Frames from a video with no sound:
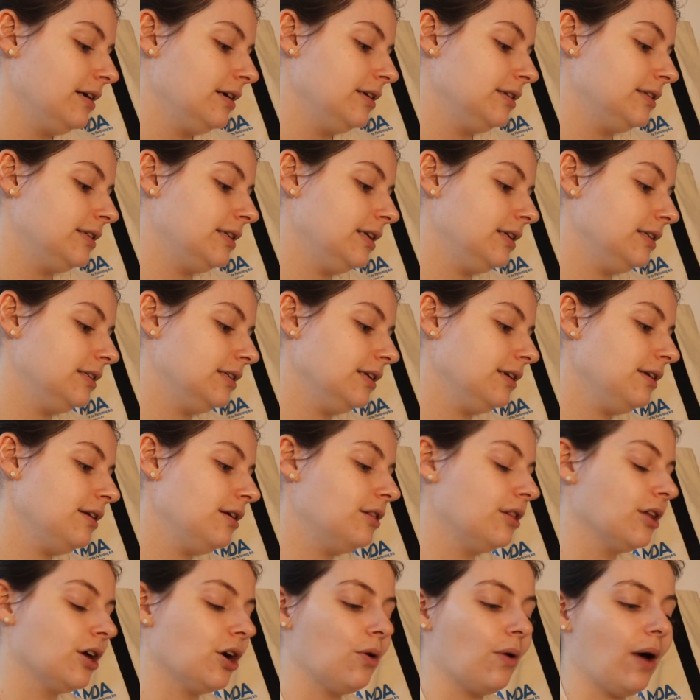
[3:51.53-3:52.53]

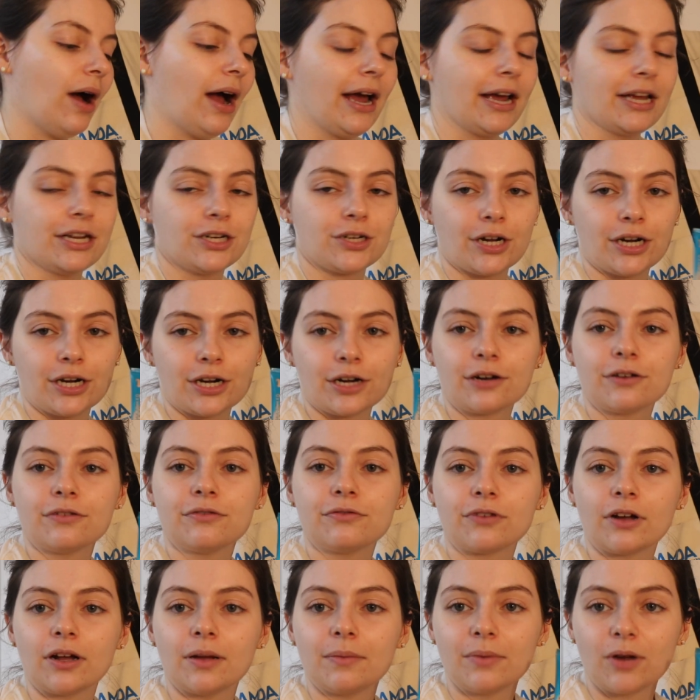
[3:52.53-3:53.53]
Tinted Glow Hydrator
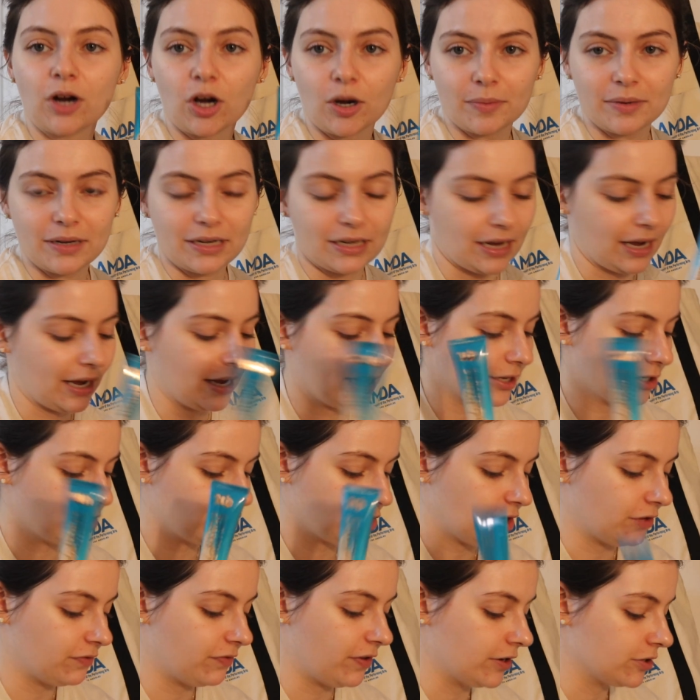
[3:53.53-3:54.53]
from Urban Decay in
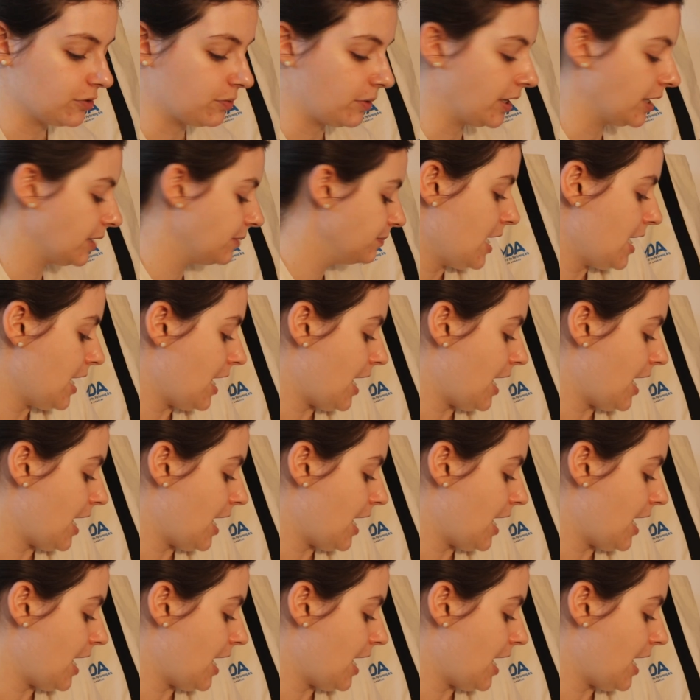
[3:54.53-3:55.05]
shade Fair 20.